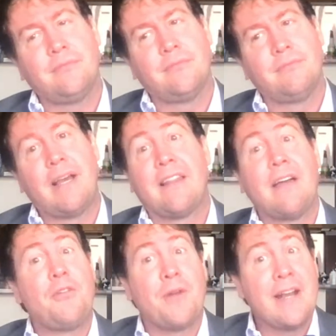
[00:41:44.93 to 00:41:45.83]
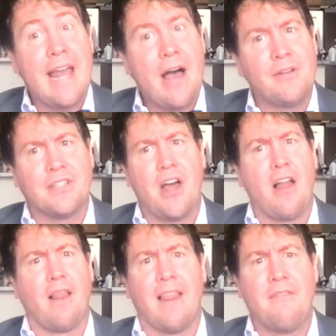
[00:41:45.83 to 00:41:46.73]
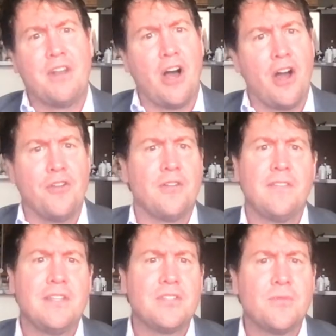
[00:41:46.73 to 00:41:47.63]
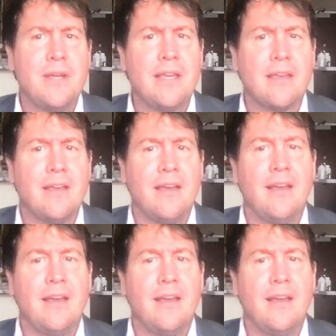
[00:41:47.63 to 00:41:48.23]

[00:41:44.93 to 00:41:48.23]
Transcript: My level right now is 1,100 this week,